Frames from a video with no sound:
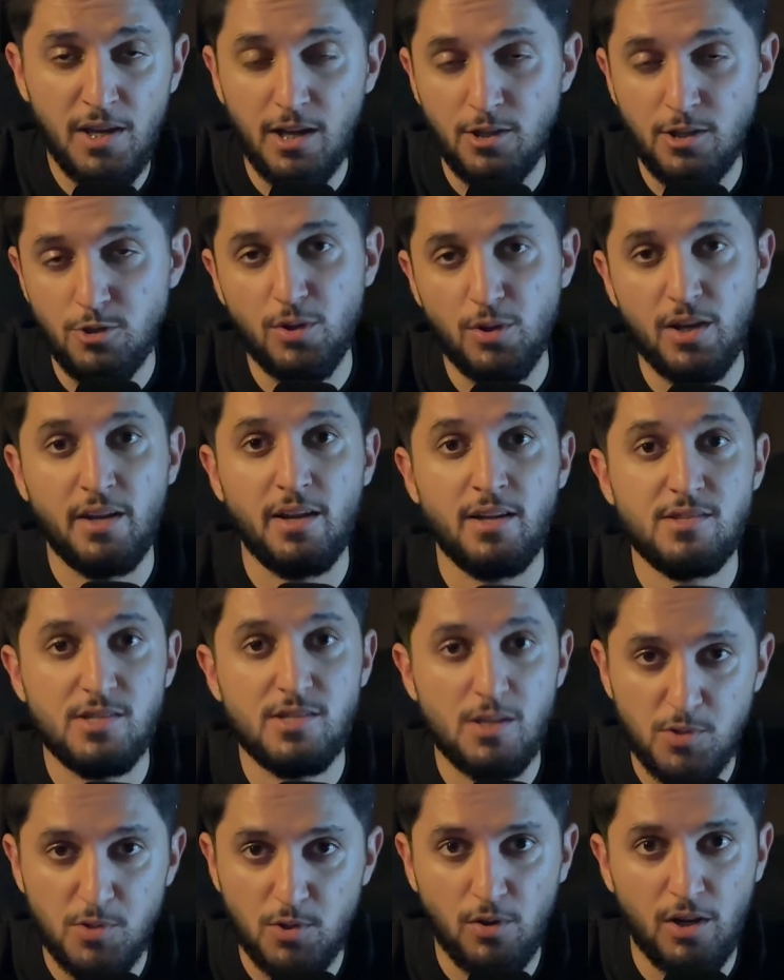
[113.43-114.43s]
and you can
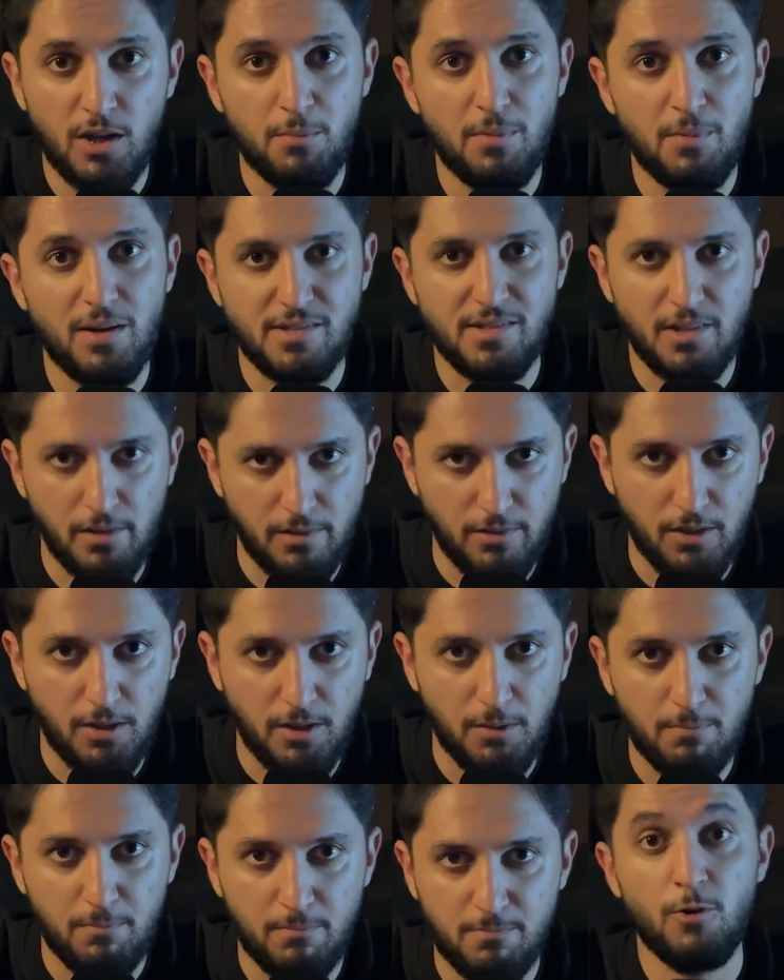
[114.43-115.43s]
unsubscribe at any
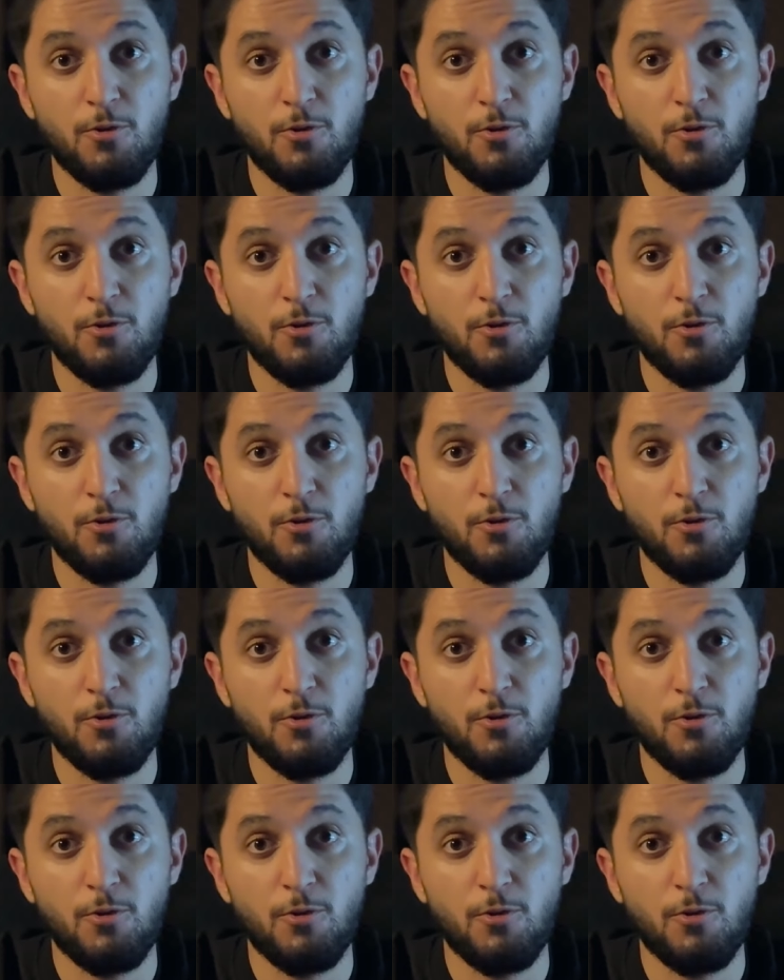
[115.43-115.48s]
time.